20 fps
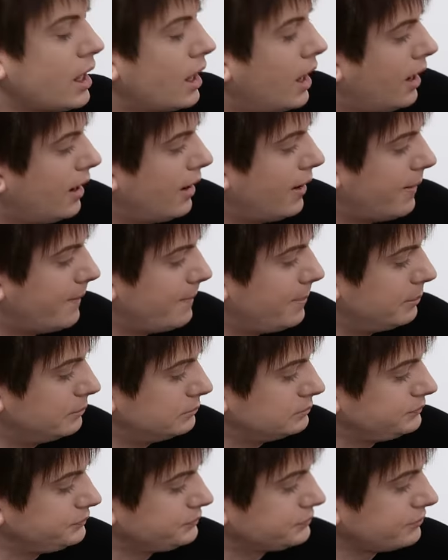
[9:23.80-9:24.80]

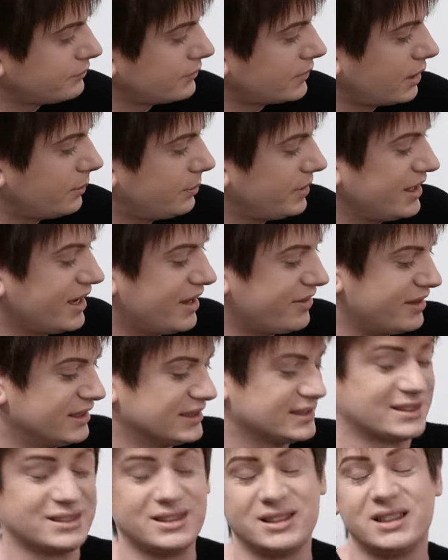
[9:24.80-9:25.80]
But yeah,
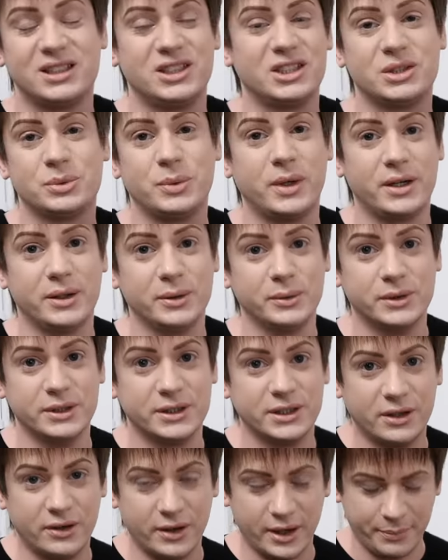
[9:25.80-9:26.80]
that's because I just wear it all the
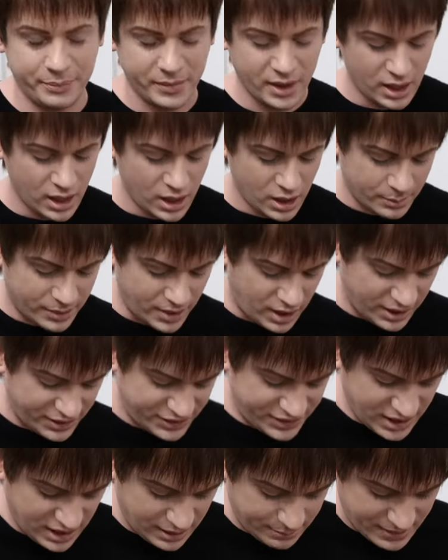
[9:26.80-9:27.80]
time. But I
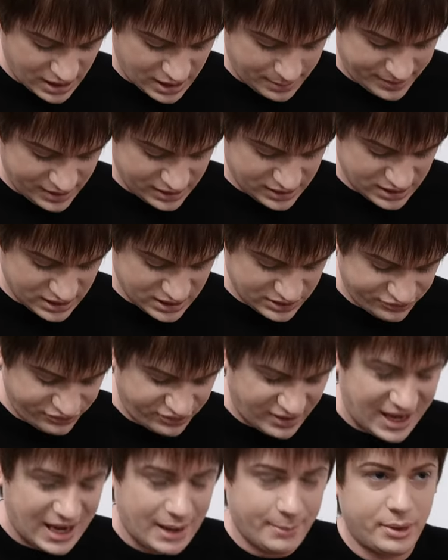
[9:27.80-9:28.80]
think maybe this
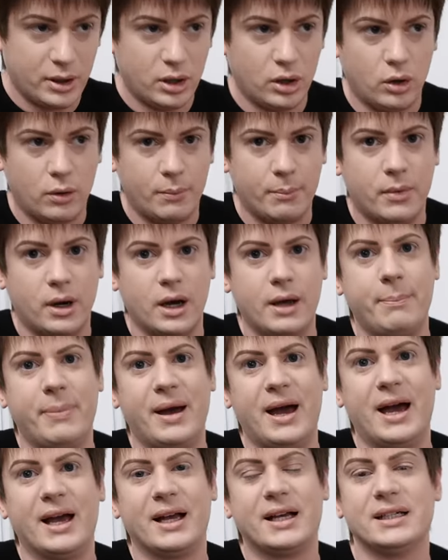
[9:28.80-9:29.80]
flap on my
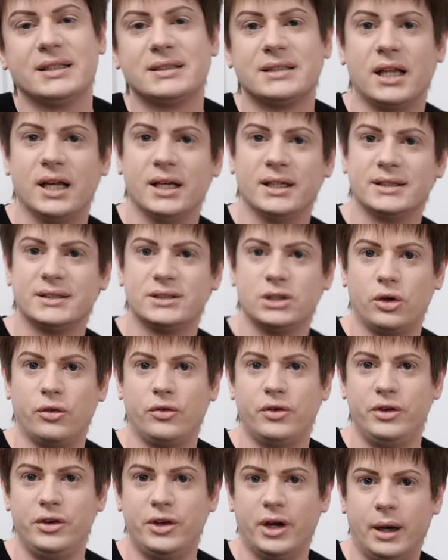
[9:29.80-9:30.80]
bag has like
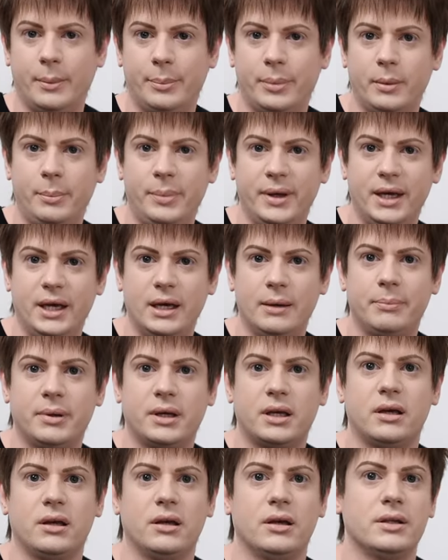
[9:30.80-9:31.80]
softened up a bit,
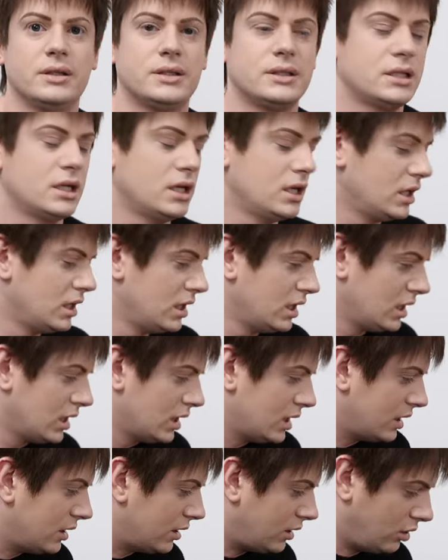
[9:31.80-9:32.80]
because
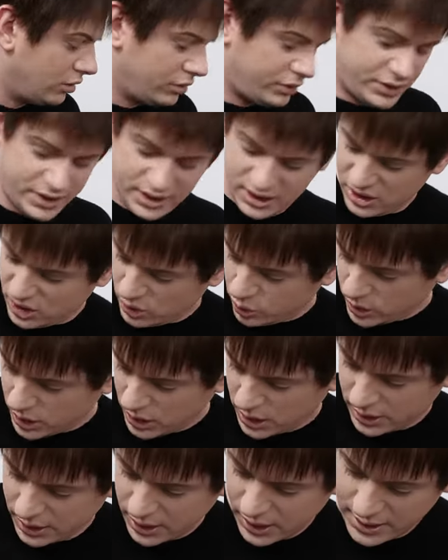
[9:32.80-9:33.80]
on this
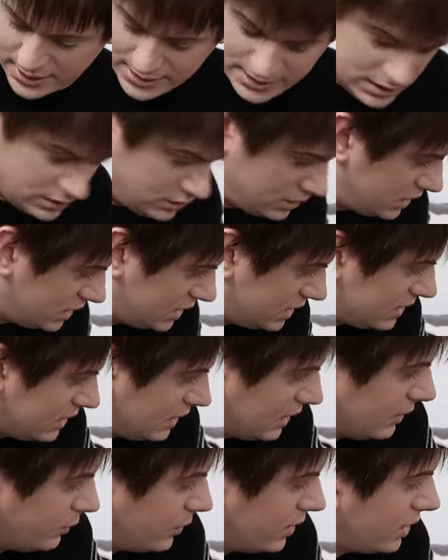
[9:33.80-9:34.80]
one, I notice
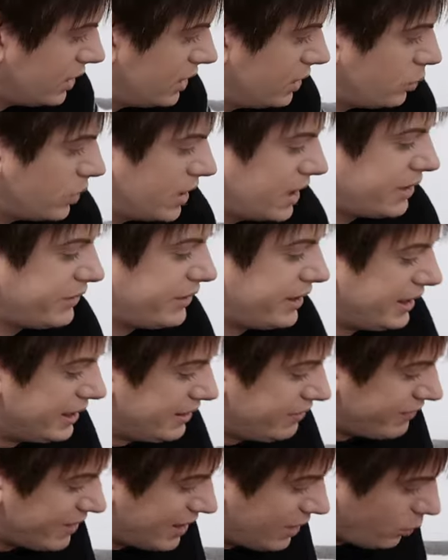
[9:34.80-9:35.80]
like when I wear it
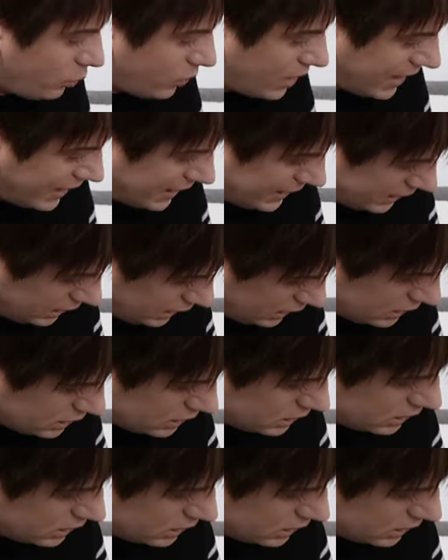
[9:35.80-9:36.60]
in that way,